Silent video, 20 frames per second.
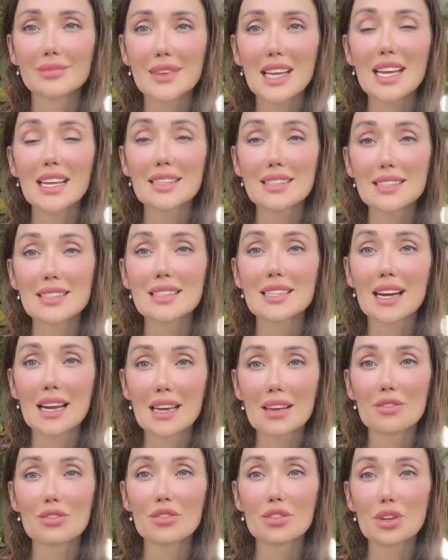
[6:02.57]
It's
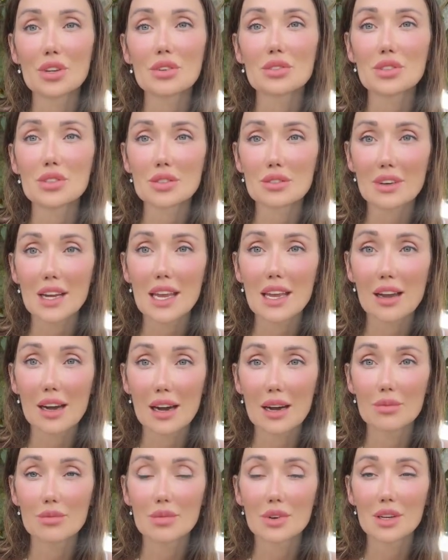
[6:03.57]
time for you to wake
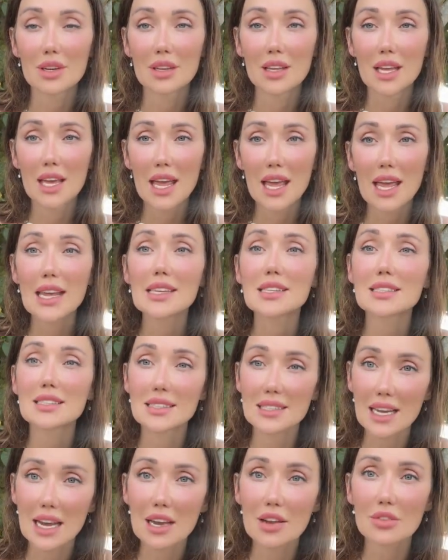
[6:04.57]
up. It's
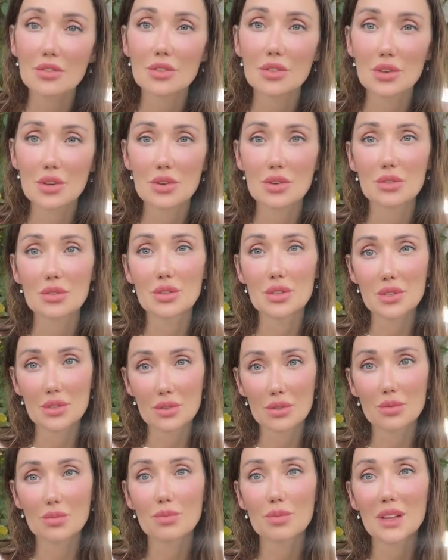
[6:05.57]
time for you
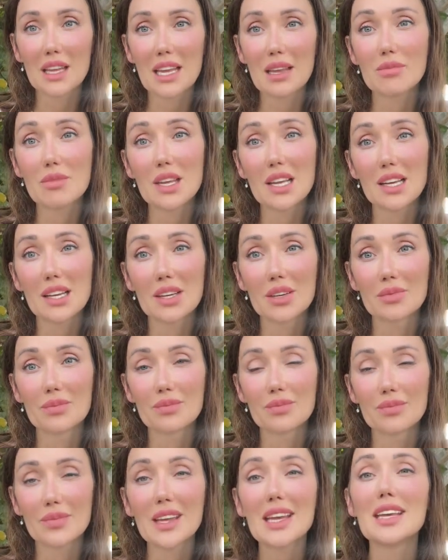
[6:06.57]
to play big.
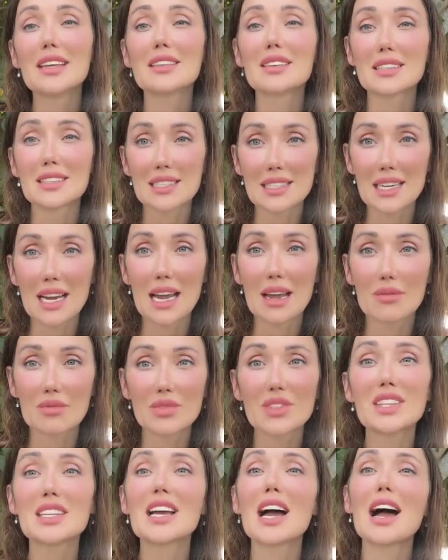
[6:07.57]
It is time.
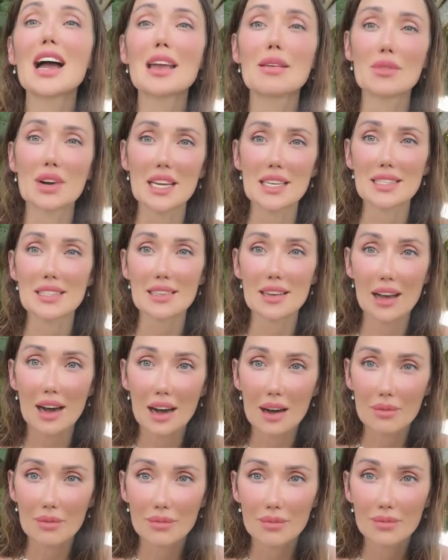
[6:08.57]
Time has
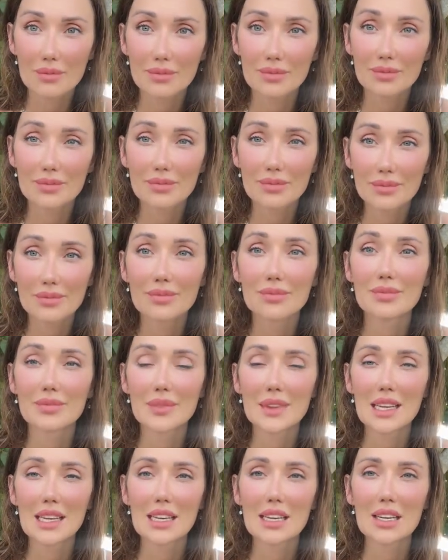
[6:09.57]
come
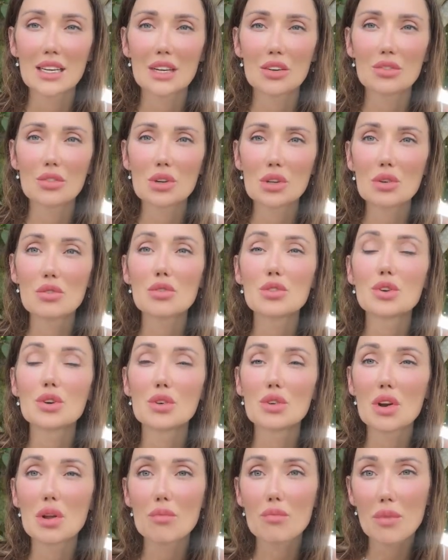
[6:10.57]
for you to
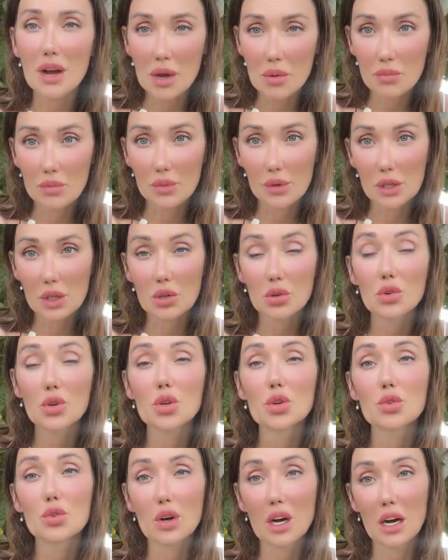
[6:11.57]
remember who
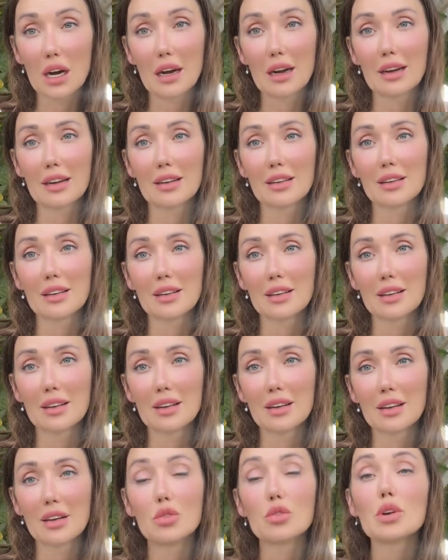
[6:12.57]
you are.
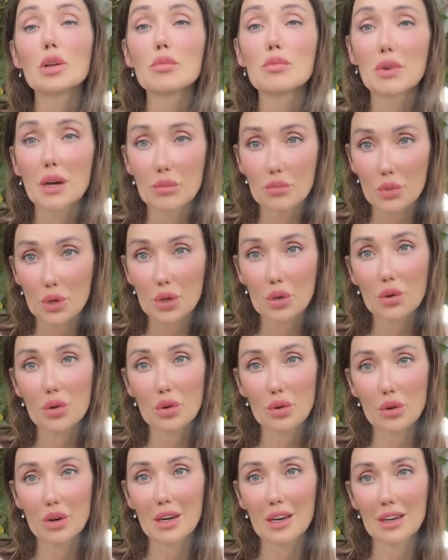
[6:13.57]
Remember who
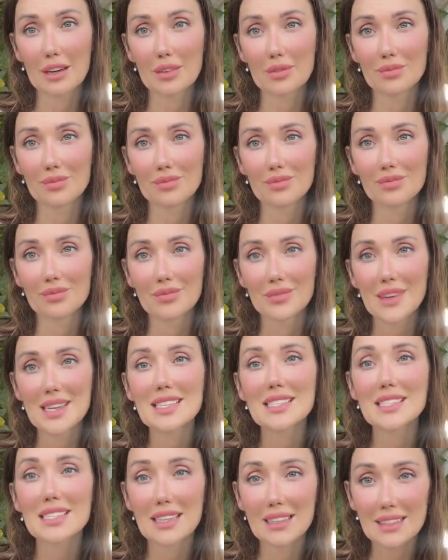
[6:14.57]
you are.
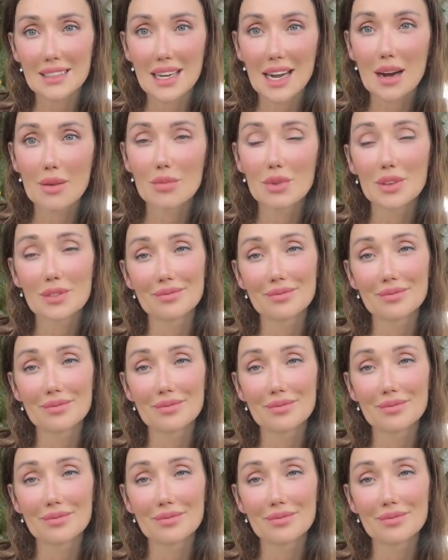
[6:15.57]
Stand up.